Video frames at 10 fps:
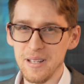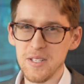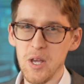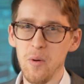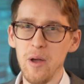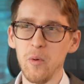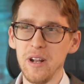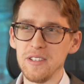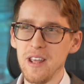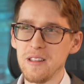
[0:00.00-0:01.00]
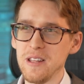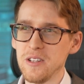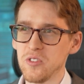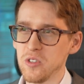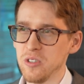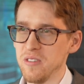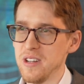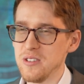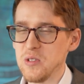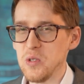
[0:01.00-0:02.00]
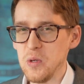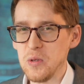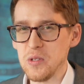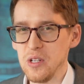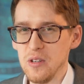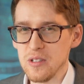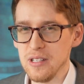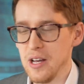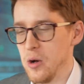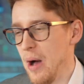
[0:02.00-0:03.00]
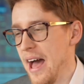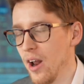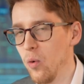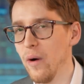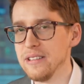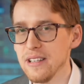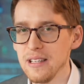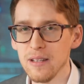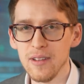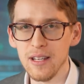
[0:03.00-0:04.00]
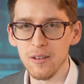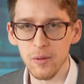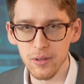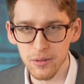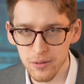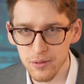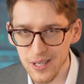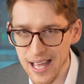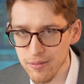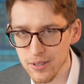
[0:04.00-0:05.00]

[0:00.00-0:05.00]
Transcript: So I wouldn't take these surveys too seriously. Oh, I don't want an EV. Well, you haven't